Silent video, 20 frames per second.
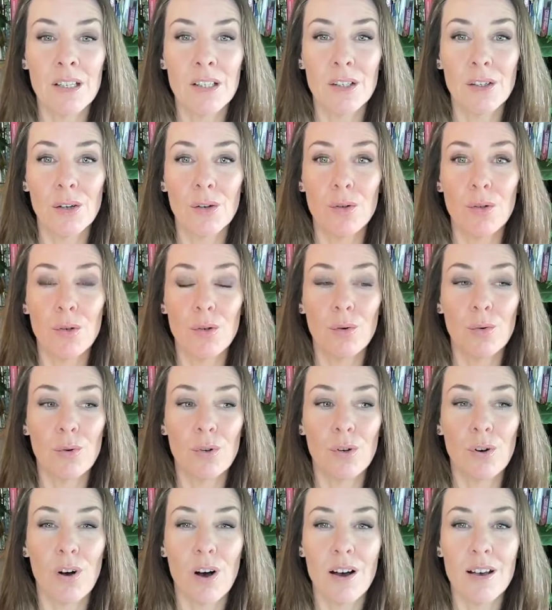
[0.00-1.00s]
You know,
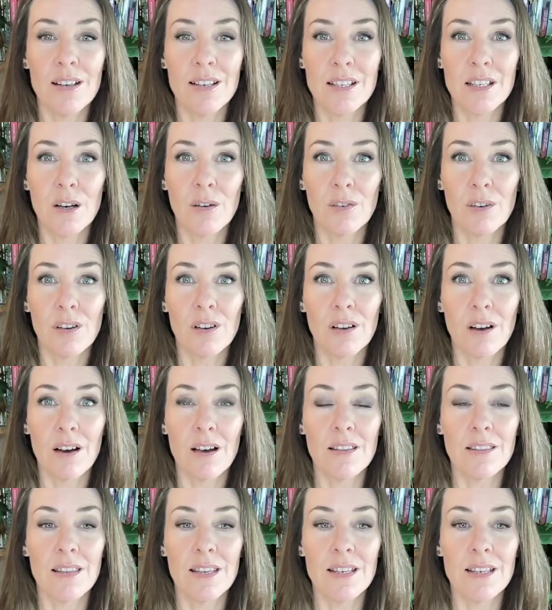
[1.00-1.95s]
your higher self can guide